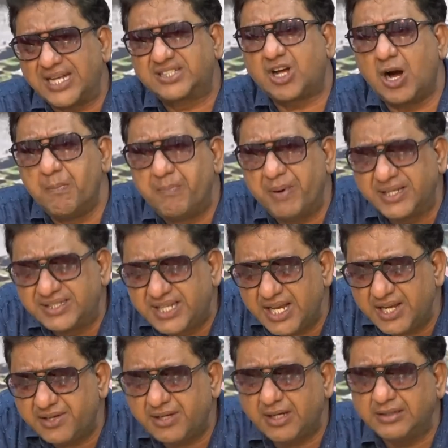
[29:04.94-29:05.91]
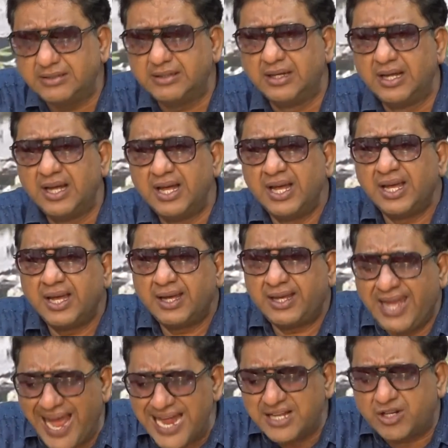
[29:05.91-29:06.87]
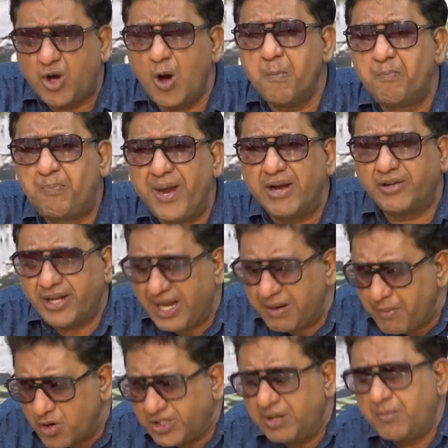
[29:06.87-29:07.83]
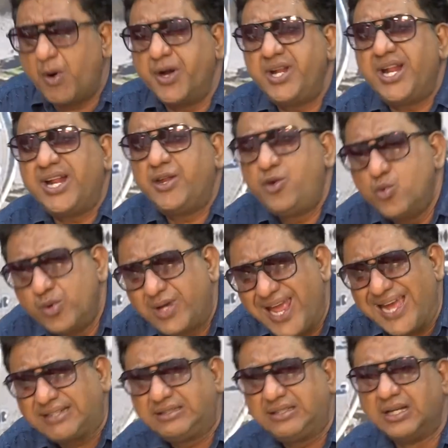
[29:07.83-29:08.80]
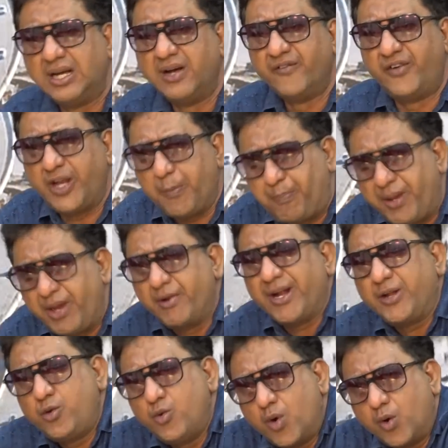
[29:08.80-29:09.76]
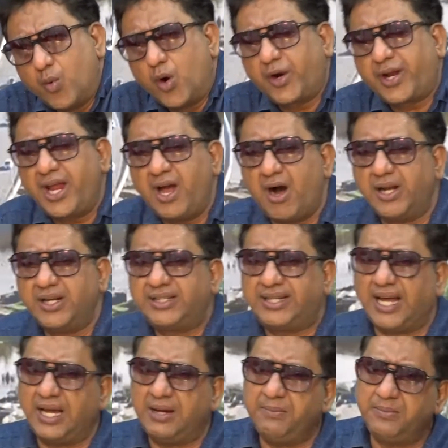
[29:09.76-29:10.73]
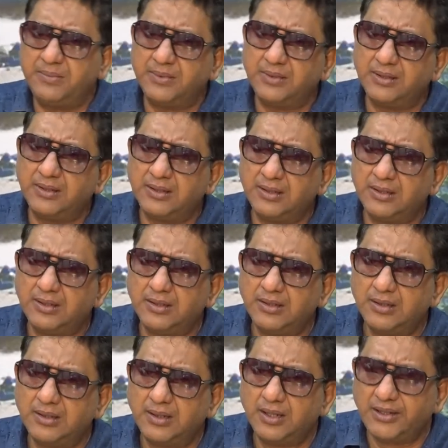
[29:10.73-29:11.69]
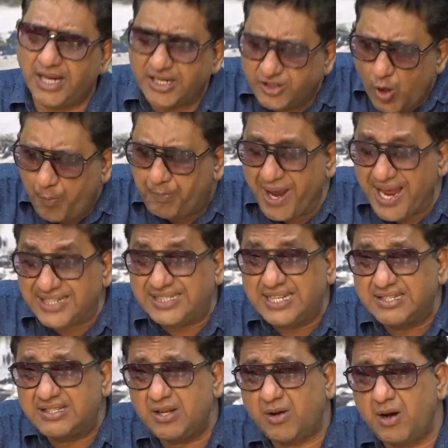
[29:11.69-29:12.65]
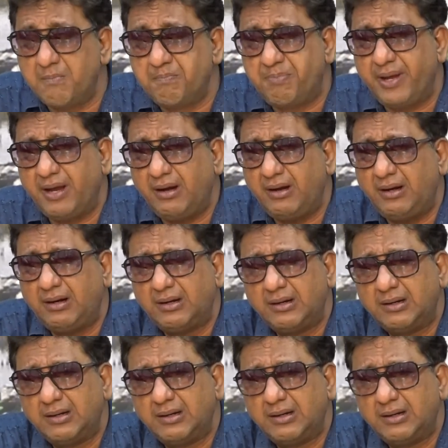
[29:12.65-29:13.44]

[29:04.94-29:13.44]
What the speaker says: as compensation, can't compare to the amount of money that you get for the period that you are working all the time. There's no basis to compare.